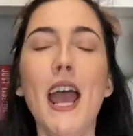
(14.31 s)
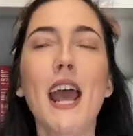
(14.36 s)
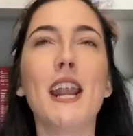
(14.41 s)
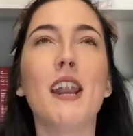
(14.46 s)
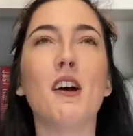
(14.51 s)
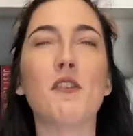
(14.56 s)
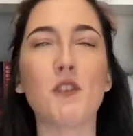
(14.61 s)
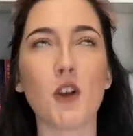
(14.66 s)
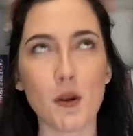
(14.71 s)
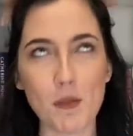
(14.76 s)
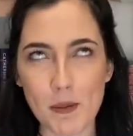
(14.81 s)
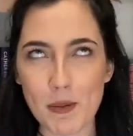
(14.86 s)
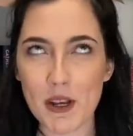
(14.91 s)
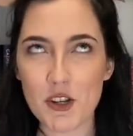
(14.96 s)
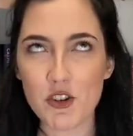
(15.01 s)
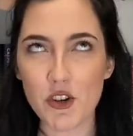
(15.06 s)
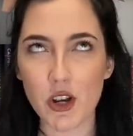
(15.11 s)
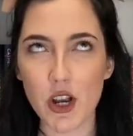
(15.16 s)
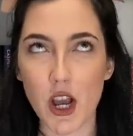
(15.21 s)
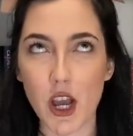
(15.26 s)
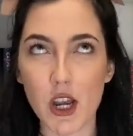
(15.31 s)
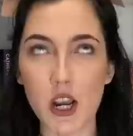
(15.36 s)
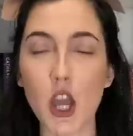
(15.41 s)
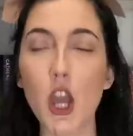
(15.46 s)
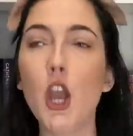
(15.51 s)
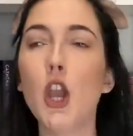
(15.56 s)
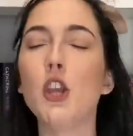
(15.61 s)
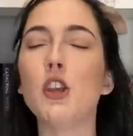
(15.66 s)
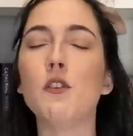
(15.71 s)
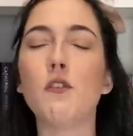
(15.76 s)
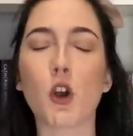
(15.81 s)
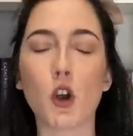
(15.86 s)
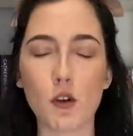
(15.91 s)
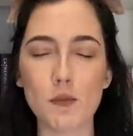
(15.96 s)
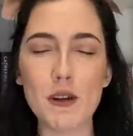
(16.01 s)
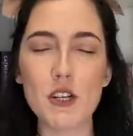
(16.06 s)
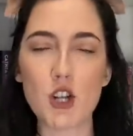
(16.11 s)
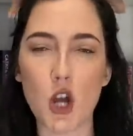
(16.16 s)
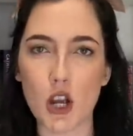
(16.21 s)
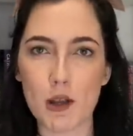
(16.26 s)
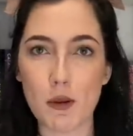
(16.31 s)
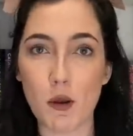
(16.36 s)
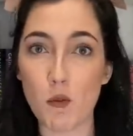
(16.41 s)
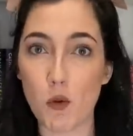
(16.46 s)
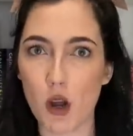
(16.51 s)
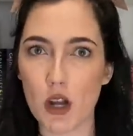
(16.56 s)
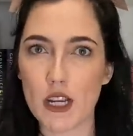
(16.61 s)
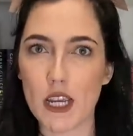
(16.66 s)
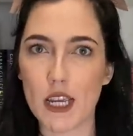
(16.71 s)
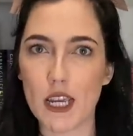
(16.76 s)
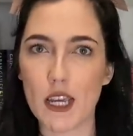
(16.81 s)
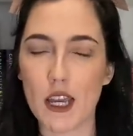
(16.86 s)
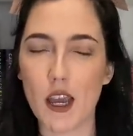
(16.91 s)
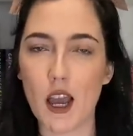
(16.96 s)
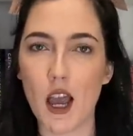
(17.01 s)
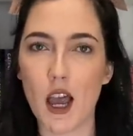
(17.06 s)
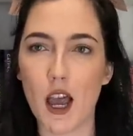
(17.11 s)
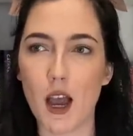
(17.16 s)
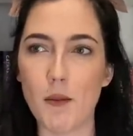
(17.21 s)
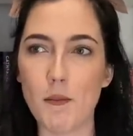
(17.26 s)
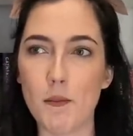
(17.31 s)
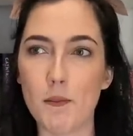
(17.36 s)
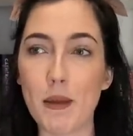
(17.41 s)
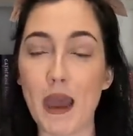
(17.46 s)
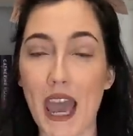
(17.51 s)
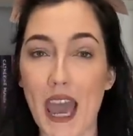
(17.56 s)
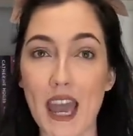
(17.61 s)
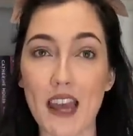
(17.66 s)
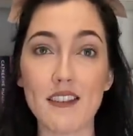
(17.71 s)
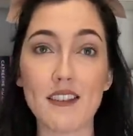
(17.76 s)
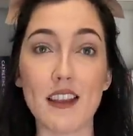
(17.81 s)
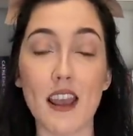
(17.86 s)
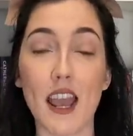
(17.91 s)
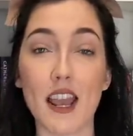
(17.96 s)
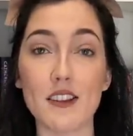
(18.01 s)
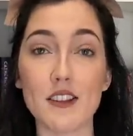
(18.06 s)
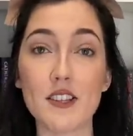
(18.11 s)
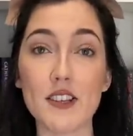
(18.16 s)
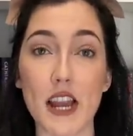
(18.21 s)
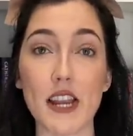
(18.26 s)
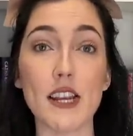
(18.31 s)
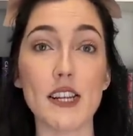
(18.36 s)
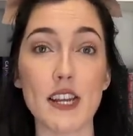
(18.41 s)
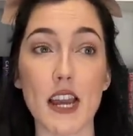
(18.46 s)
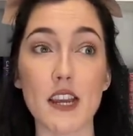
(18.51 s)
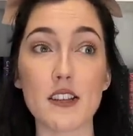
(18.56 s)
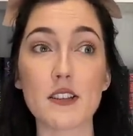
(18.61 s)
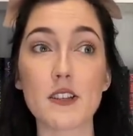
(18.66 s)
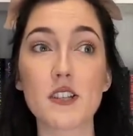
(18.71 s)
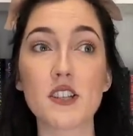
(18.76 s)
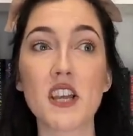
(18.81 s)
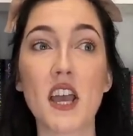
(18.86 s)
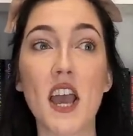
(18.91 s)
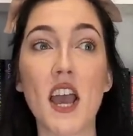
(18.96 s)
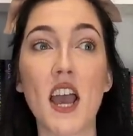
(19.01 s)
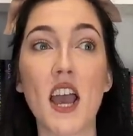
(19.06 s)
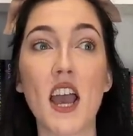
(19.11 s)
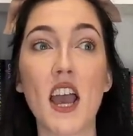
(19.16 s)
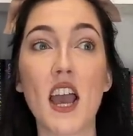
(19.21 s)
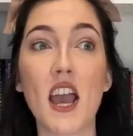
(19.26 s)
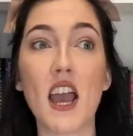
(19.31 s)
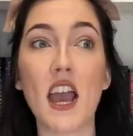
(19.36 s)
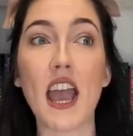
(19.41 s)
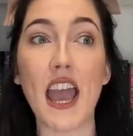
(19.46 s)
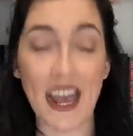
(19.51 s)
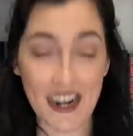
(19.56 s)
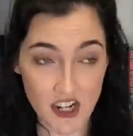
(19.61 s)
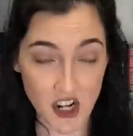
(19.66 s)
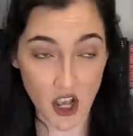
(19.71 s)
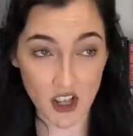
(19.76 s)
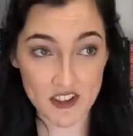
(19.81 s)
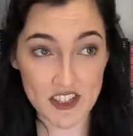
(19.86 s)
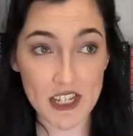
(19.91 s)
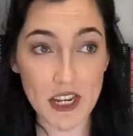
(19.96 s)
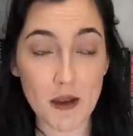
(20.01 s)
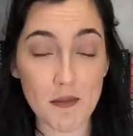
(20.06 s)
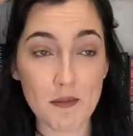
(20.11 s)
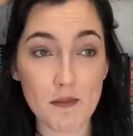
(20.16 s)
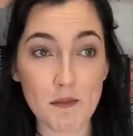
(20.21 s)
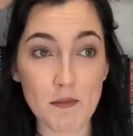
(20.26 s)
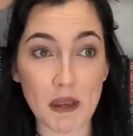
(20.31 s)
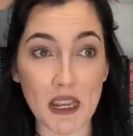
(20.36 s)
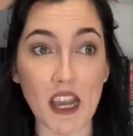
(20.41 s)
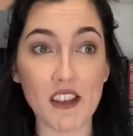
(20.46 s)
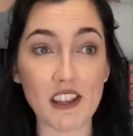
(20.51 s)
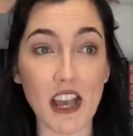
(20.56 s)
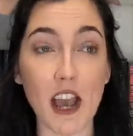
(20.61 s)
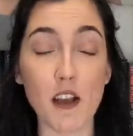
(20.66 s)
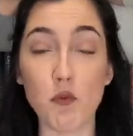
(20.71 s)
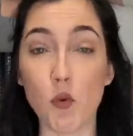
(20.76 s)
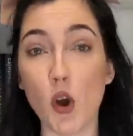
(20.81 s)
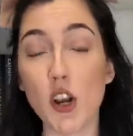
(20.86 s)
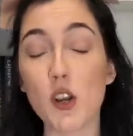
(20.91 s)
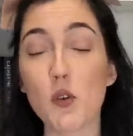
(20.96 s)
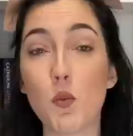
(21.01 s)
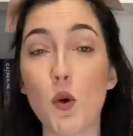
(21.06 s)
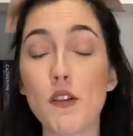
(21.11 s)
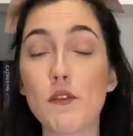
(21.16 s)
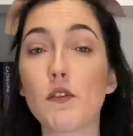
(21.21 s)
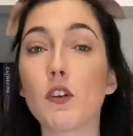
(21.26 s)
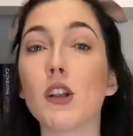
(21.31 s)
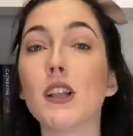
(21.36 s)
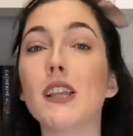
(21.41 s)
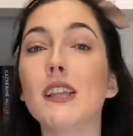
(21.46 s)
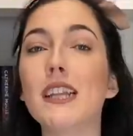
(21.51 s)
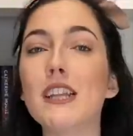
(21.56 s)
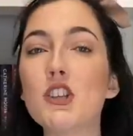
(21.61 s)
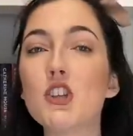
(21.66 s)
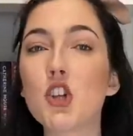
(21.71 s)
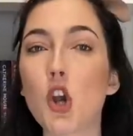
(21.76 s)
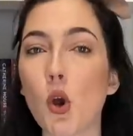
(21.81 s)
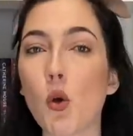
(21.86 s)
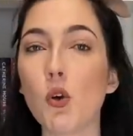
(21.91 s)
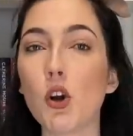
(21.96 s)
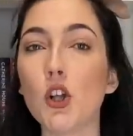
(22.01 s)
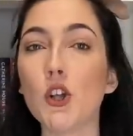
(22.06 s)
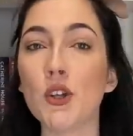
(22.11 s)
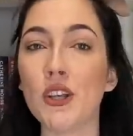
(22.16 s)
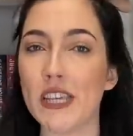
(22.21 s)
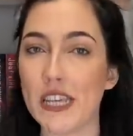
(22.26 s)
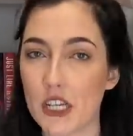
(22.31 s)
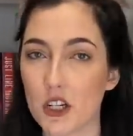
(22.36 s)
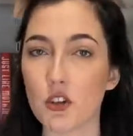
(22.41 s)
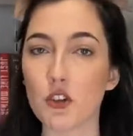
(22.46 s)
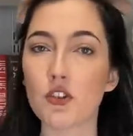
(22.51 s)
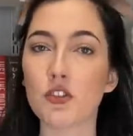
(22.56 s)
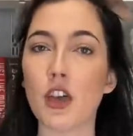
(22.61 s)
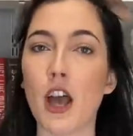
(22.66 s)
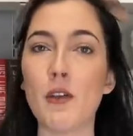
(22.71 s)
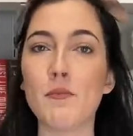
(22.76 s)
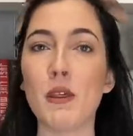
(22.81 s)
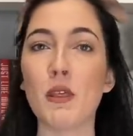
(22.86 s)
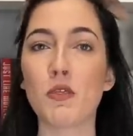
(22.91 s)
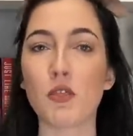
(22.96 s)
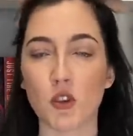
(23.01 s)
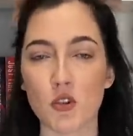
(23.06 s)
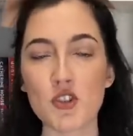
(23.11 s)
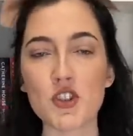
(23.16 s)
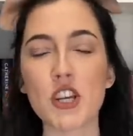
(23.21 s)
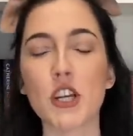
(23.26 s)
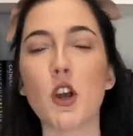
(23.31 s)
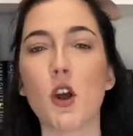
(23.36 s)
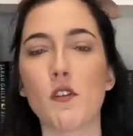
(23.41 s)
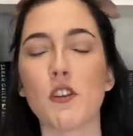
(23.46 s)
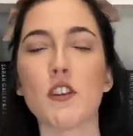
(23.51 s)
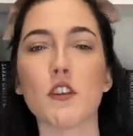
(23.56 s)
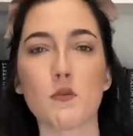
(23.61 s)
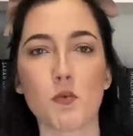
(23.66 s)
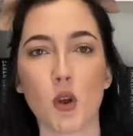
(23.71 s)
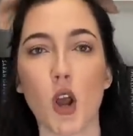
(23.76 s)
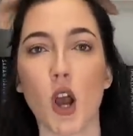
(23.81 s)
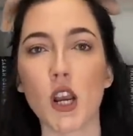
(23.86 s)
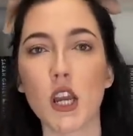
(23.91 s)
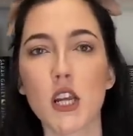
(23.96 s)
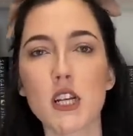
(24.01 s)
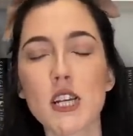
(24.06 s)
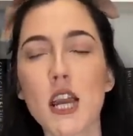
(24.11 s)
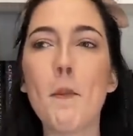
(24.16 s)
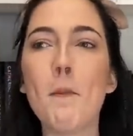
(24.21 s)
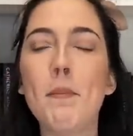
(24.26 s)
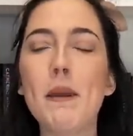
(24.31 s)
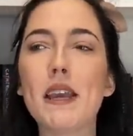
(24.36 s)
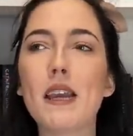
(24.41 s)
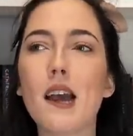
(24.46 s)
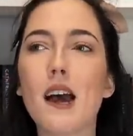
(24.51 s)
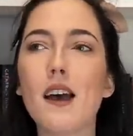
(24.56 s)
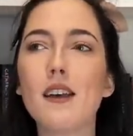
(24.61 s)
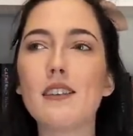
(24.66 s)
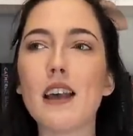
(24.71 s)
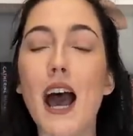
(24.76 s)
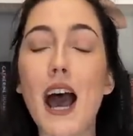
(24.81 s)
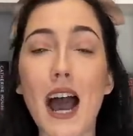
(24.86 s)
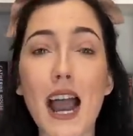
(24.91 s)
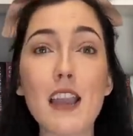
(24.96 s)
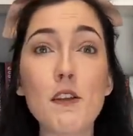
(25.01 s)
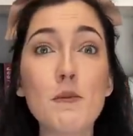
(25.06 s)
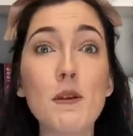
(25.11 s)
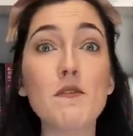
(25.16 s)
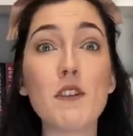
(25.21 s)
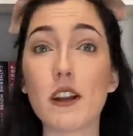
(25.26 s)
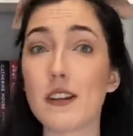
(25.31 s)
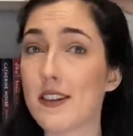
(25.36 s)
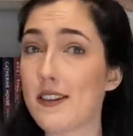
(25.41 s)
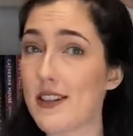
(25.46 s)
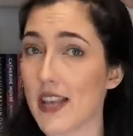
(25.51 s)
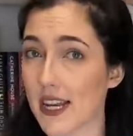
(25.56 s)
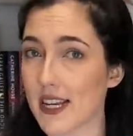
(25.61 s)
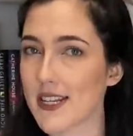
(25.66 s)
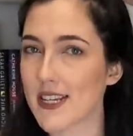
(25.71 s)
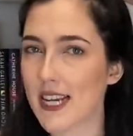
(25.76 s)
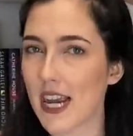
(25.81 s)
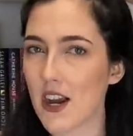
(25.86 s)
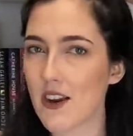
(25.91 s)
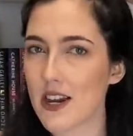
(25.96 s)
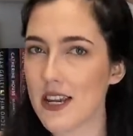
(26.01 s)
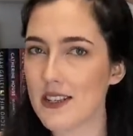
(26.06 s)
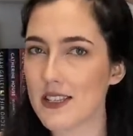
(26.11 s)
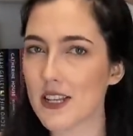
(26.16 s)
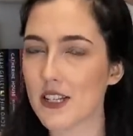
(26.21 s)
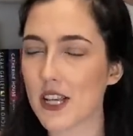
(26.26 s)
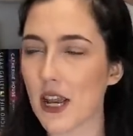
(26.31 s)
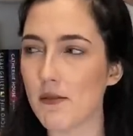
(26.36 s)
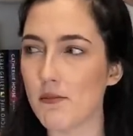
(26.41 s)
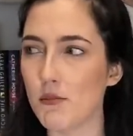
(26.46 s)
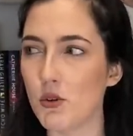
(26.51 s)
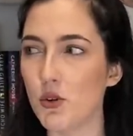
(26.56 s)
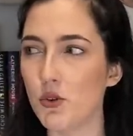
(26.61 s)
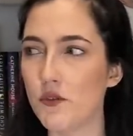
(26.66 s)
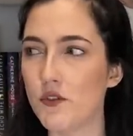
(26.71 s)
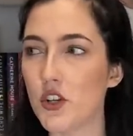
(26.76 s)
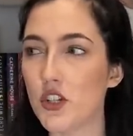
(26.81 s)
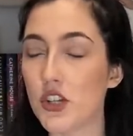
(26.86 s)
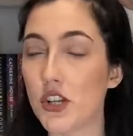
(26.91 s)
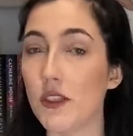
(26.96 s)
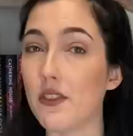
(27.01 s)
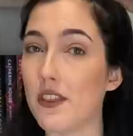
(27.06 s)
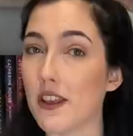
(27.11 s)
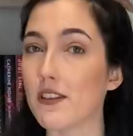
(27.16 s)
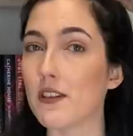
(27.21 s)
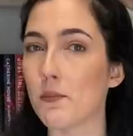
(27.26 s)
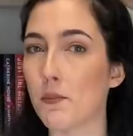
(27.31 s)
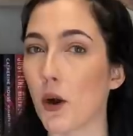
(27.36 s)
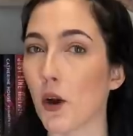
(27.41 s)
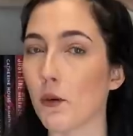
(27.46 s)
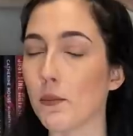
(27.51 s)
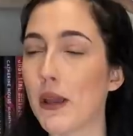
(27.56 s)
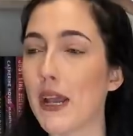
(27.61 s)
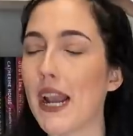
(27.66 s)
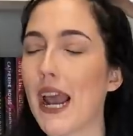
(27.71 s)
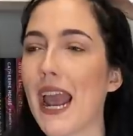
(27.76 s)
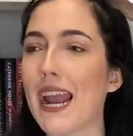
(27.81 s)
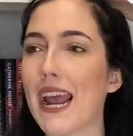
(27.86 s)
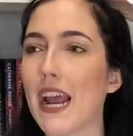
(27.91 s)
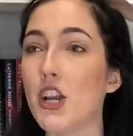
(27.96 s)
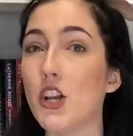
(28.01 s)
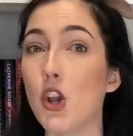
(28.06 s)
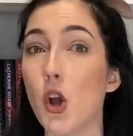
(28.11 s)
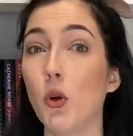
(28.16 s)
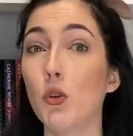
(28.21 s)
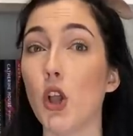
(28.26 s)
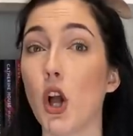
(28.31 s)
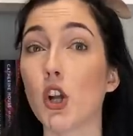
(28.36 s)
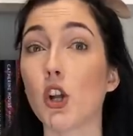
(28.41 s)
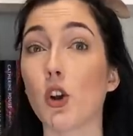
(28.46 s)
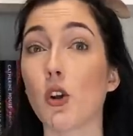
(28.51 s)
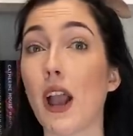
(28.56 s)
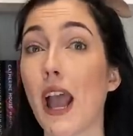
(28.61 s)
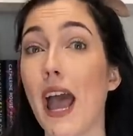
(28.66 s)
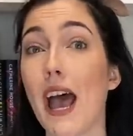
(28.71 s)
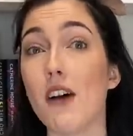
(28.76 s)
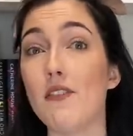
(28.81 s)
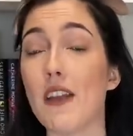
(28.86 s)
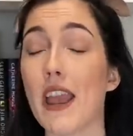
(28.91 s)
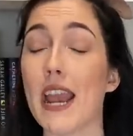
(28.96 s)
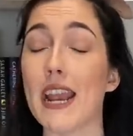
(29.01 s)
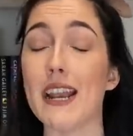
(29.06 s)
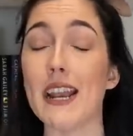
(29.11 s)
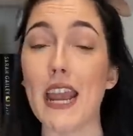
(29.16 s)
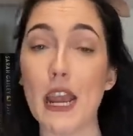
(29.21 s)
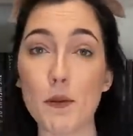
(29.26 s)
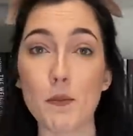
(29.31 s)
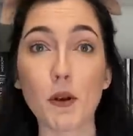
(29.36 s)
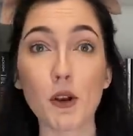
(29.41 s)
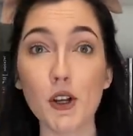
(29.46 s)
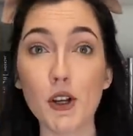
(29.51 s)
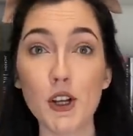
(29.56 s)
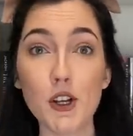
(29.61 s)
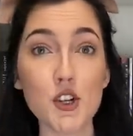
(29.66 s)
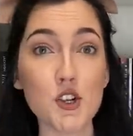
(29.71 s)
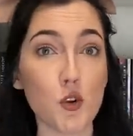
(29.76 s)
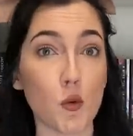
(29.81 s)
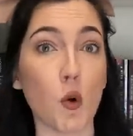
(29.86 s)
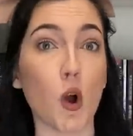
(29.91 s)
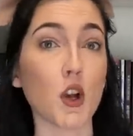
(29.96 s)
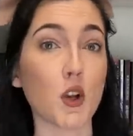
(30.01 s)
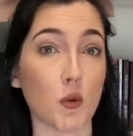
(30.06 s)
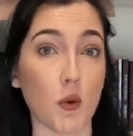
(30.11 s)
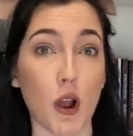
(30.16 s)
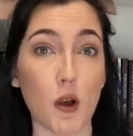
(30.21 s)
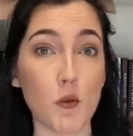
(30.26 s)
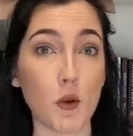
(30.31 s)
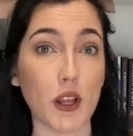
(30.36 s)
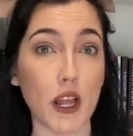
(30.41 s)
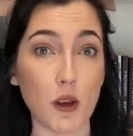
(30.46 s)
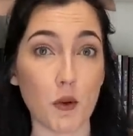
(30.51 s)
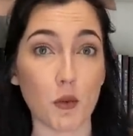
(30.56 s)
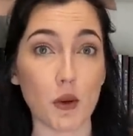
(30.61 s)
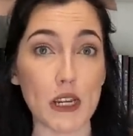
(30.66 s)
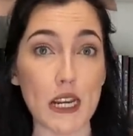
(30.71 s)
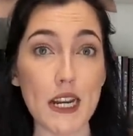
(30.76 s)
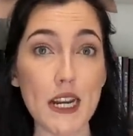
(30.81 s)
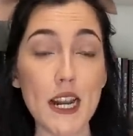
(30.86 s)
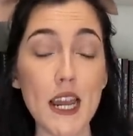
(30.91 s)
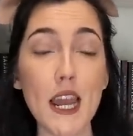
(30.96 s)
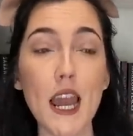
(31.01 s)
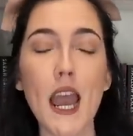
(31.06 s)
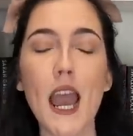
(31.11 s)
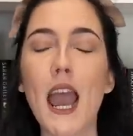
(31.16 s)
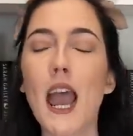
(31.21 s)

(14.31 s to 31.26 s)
Now, if you're on my Patreon, you've heard me talk about walking pads and standing desks ad nauseum because I've wanted one for literal years. I've been thirsting over this product because I've been very sedentary since I moved to this apartment and I no longer have a neighborhood to walk around while I read.